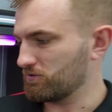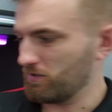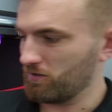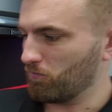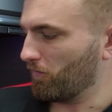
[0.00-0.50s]
we
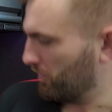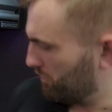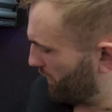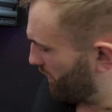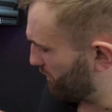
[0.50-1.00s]
could want
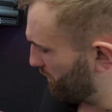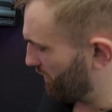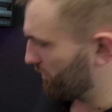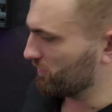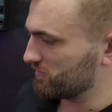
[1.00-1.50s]
them. Behind me
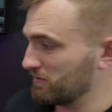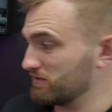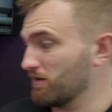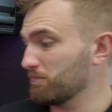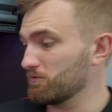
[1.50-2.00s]
I've got some
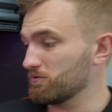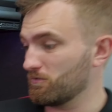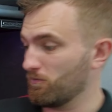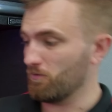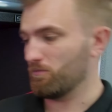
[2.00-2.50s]
examples
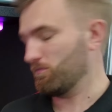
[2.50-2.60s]
of what